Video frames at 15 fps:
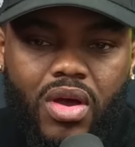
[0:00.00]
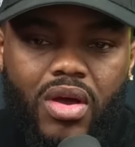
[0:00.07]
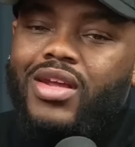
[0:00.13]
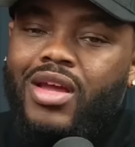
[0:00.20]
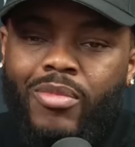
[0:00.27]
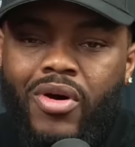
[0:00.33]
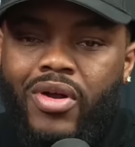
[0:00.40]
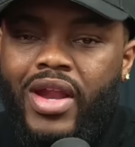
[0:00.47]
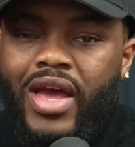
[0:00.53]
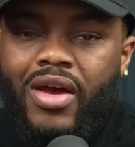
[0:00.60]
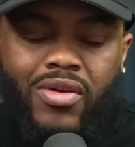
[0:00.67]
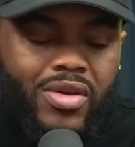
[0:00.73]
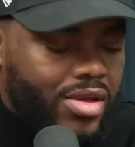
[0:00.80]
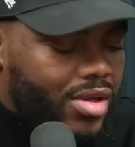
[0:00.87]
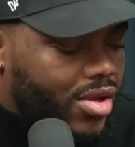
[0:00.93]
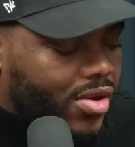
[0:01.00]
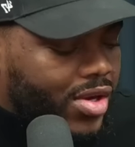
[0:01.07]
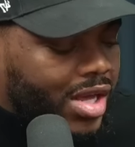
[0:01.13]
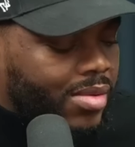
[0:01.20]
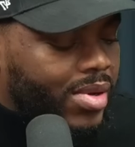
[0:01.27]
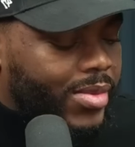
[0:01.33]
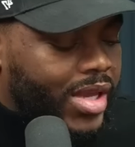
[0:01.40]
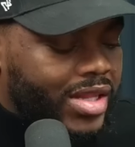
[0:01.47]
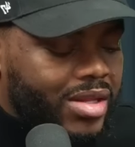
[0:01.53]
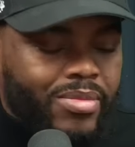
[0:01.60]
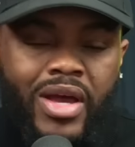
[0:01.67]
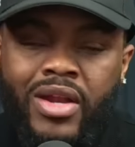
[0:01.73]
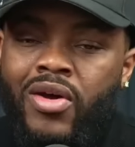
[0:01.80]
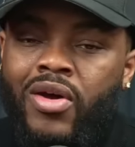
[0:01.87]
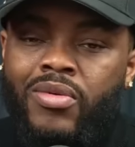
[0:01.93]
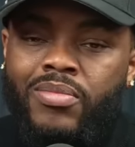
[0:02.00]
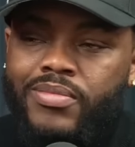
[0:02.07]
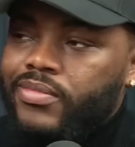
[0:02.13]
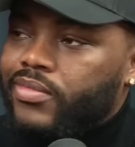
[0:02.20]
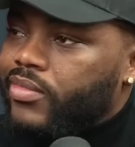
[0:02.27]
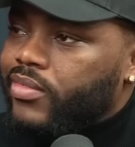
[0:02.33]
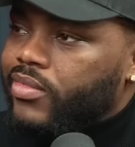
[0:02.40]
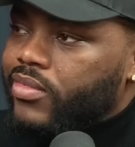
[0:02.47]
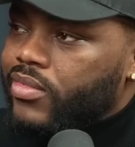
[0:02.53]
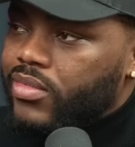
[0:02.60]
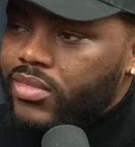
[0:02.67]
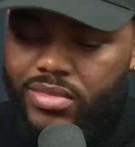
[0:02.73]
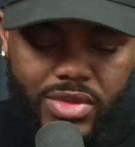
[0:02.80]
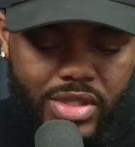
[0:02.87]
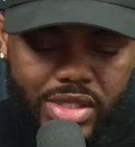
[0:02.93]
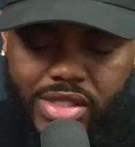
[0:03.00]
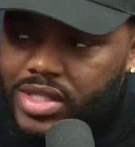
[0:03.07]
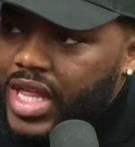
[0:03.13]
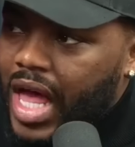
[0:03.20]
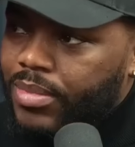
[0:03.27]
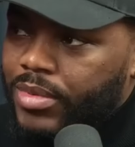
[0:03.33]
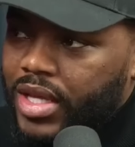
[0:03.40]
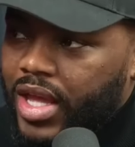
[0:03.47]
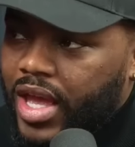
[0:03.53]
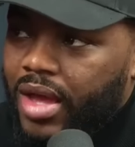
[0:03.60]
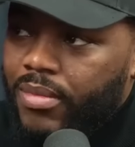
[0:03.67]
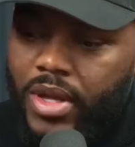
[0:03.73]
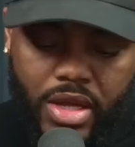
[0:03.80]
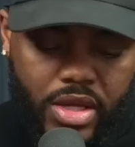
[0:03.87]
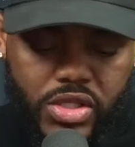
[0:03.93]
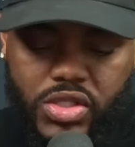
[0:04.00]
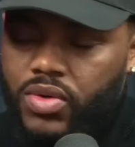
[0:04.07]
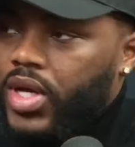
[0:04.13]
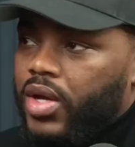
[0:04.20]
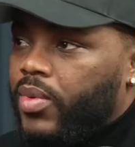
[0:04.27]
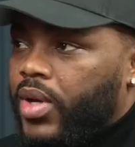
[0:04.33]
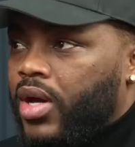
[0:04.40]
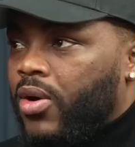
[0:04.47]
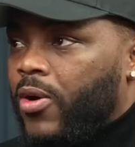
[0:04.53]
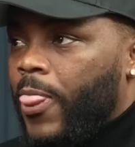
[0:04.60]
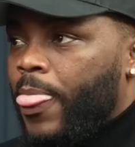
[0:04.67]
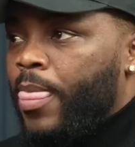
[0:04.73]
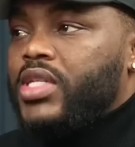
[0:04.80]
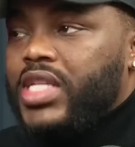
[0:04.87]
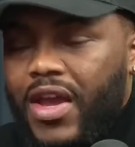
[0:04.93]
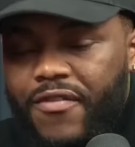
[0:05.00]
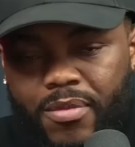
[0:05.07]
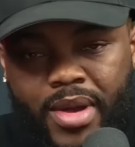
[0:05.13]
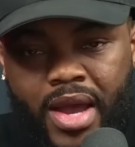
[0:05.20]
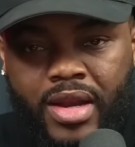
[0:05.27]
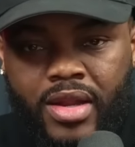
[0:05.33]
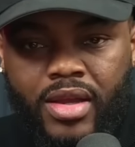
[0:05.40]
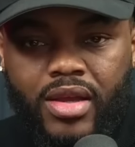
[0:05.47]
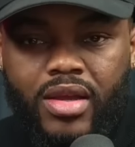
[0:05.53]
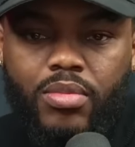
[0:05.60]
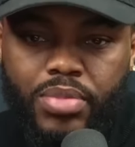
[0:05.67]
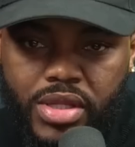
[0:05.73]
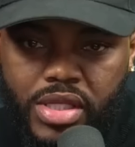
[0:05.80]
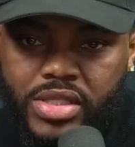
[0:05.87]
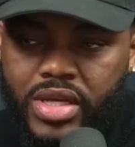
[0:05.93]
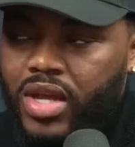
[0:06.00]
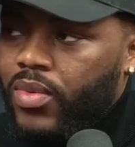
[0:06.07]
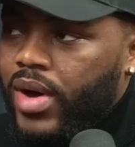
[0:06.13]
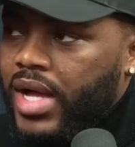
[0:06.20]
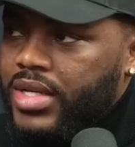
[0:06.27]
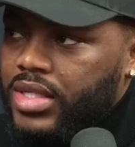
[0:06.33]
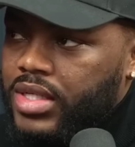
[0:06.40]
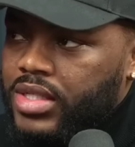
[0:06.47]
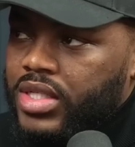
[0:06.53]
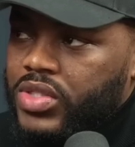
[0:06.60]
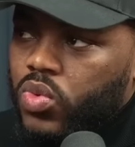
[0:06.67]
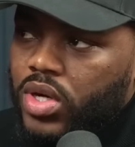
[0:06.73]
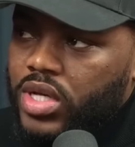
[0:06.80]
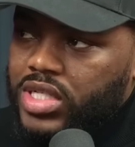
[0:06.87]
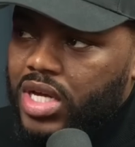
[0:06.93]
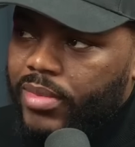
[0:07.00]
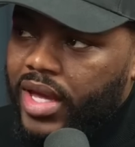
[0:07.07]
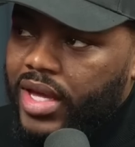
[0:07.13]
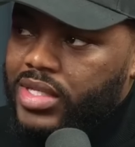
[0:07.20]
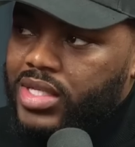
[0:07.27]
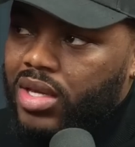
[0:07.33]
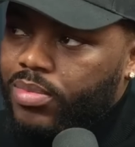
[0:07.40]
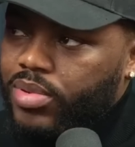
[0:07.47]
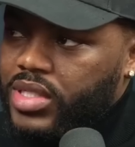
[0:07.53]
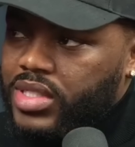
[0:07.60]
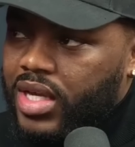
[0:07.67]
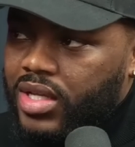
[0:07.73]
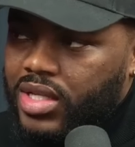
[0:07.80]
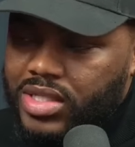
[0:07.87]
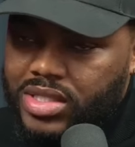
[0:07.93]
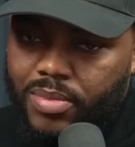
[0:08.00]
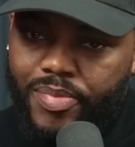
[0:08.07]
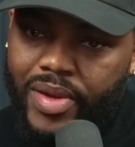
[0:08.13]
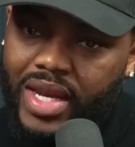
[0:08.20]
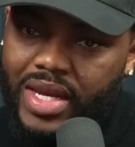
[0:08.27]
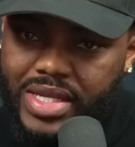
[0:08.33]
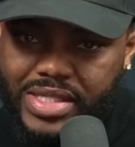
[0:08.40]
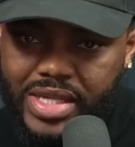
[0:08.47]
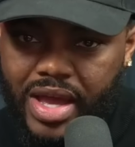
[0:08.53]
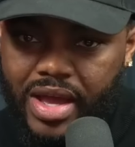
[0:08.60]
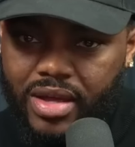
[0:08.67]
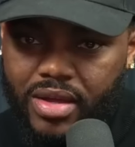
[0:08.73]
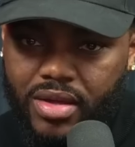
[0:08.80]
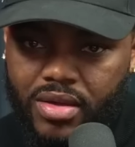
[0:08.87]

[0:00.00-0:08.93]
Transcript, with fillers: Come on now. Hold up. Let me hit the button on them. Stop the cap. Stop the cap. So we go. Cipher Mining. Put this on your watch list. This one is up 18%. This is a penny stock.